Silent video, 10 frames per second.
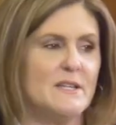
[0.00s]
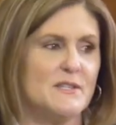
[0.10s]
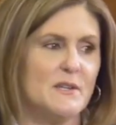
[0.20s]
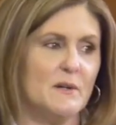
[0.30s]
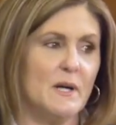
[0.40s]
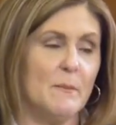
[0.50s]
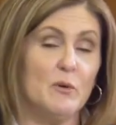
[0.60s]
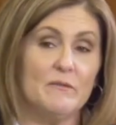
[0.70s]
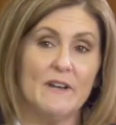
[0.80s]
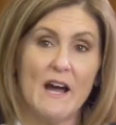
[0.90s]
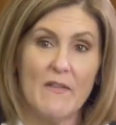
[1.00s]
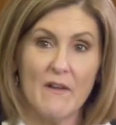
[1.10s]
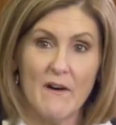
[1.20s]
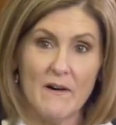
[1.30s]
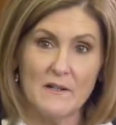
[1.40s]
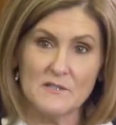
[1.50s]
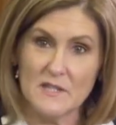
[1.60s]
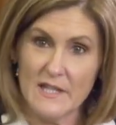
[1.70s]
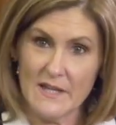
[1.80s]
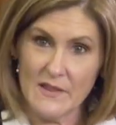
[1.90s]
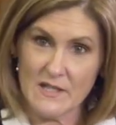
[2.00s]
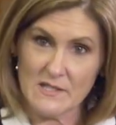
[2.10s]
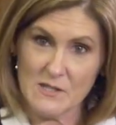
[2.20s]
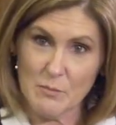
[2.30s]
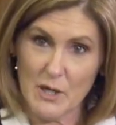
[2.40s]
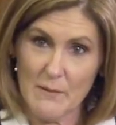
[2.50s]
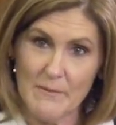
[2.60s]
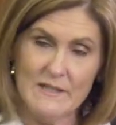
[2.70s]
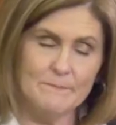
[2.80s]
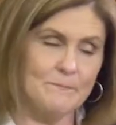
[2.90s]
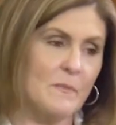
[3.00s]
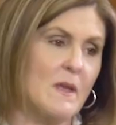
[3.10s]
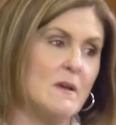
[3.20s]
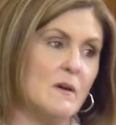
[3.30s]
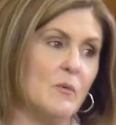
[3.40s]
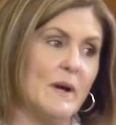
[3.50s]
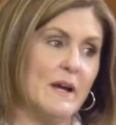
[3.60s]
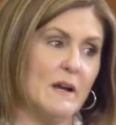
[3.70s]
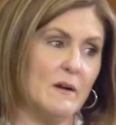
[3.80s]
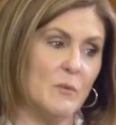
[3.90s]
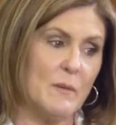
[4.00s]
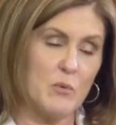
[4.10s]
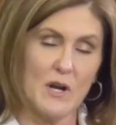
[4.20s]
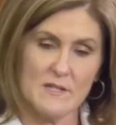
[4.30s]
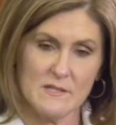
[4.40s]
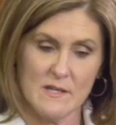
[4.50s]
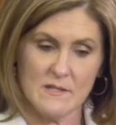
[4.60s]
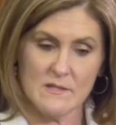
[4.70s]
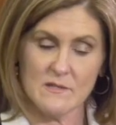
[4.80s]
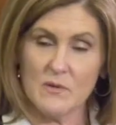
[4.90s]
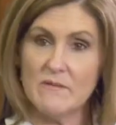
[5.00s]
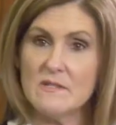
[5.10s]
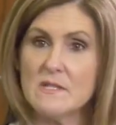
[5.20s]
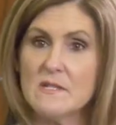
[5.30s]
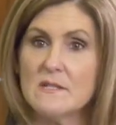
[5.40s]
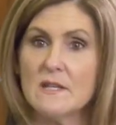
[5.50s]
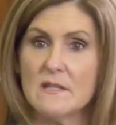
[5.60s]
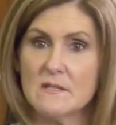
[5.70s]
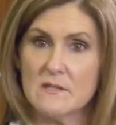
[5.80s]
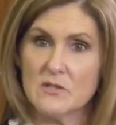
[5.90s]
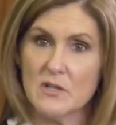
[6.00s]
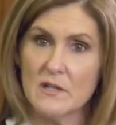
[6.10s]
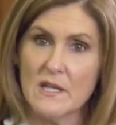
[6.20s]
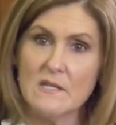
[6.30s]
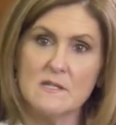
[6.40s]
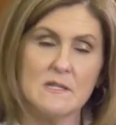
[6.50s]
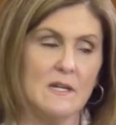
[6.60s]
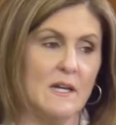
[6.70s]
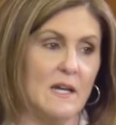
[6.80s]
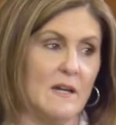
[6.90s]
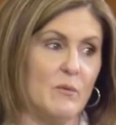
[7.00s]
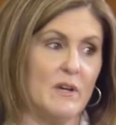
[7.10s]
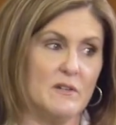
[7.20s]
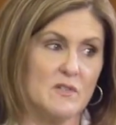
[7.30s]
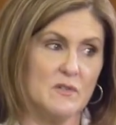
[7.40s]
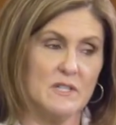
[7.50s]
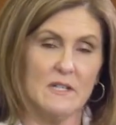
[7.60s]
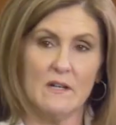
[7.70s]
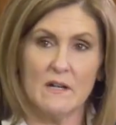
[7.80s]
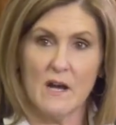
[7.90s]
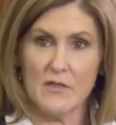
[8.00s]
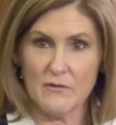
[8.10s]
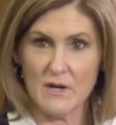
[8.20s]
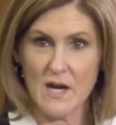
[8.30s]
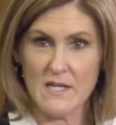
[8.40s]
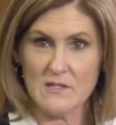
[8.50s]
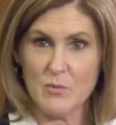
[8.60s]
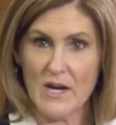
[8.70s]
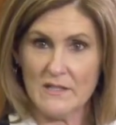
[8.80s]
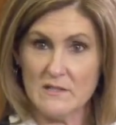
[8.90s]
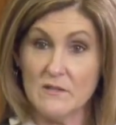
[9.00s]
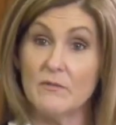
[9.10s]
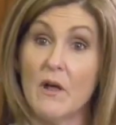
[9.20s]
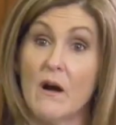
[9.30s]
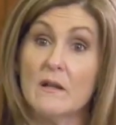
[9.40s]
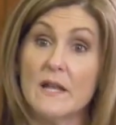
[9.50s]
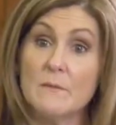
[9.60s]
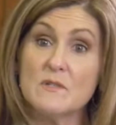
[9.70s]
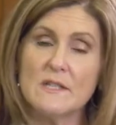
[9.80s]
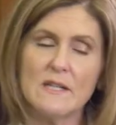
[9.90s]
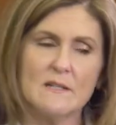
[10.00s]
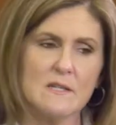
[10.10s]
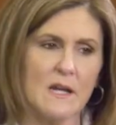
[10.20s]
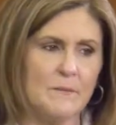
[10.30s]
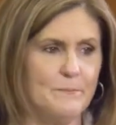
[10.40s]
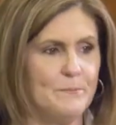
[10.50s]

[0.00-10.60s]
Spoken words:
So I moved down the hall to the ethics department, where we processed grievances against attorneys, and we also did unauthorized practice of law claims at that time.